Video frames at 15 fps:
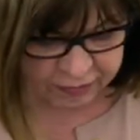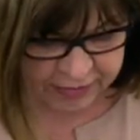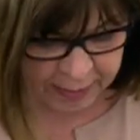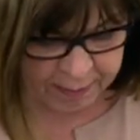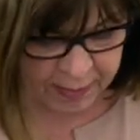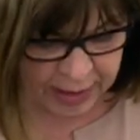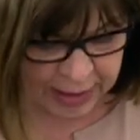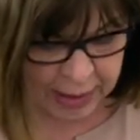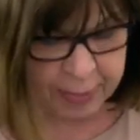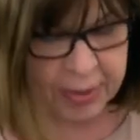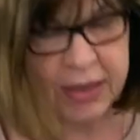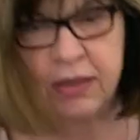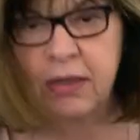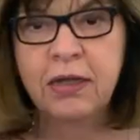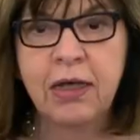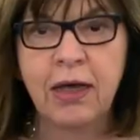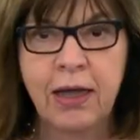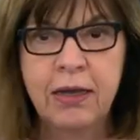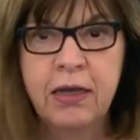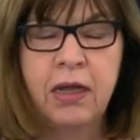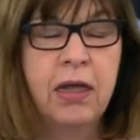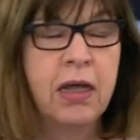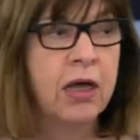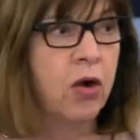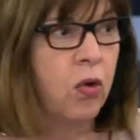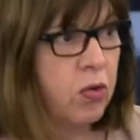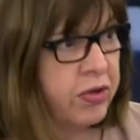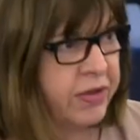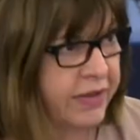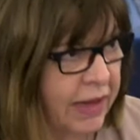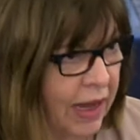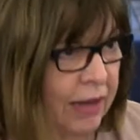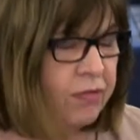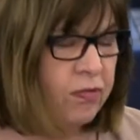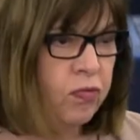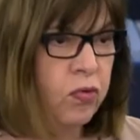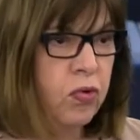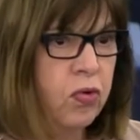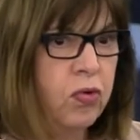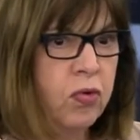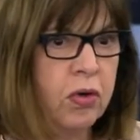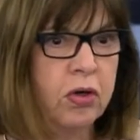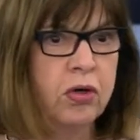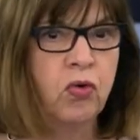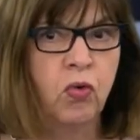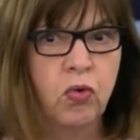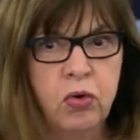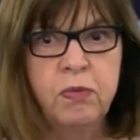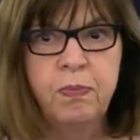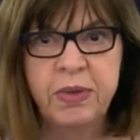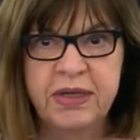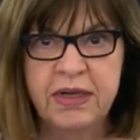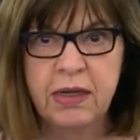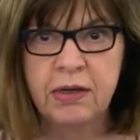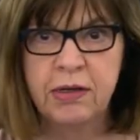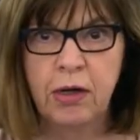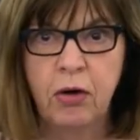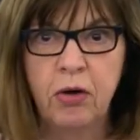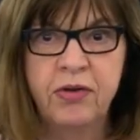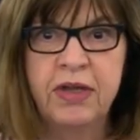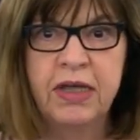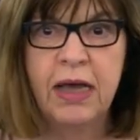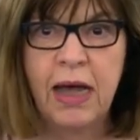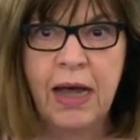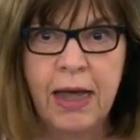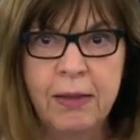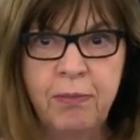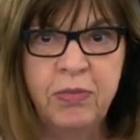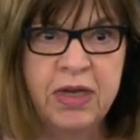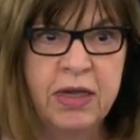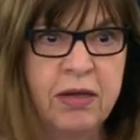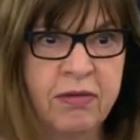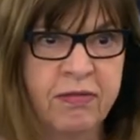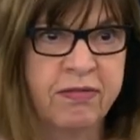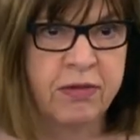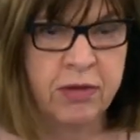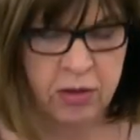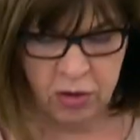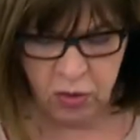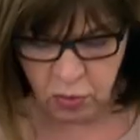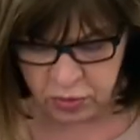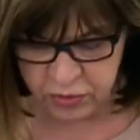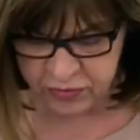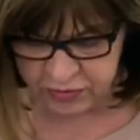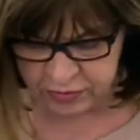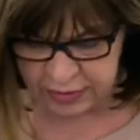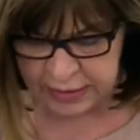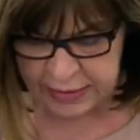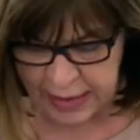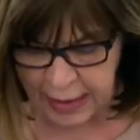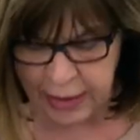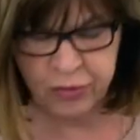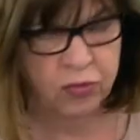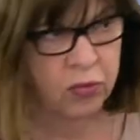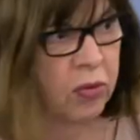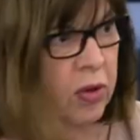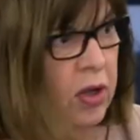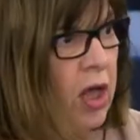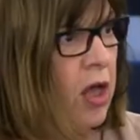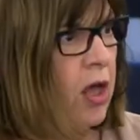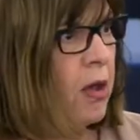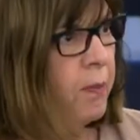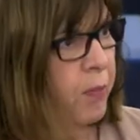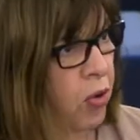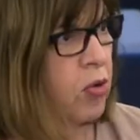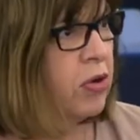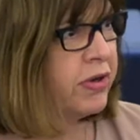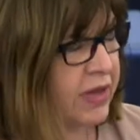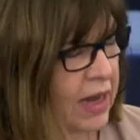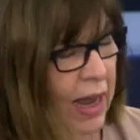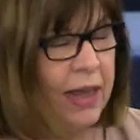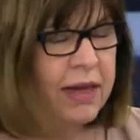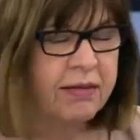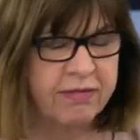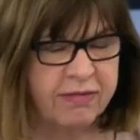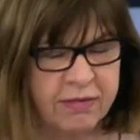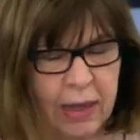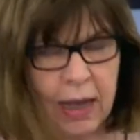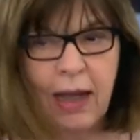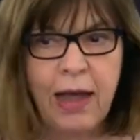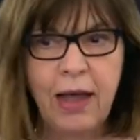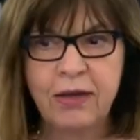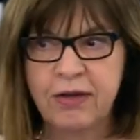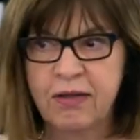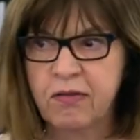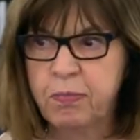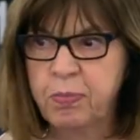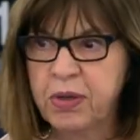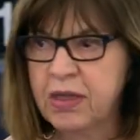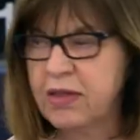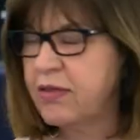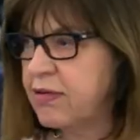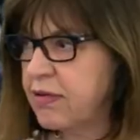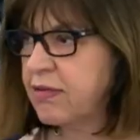portion of the EU's work, that department, should work more closely with the member states. And the secret services and NATO are part of that.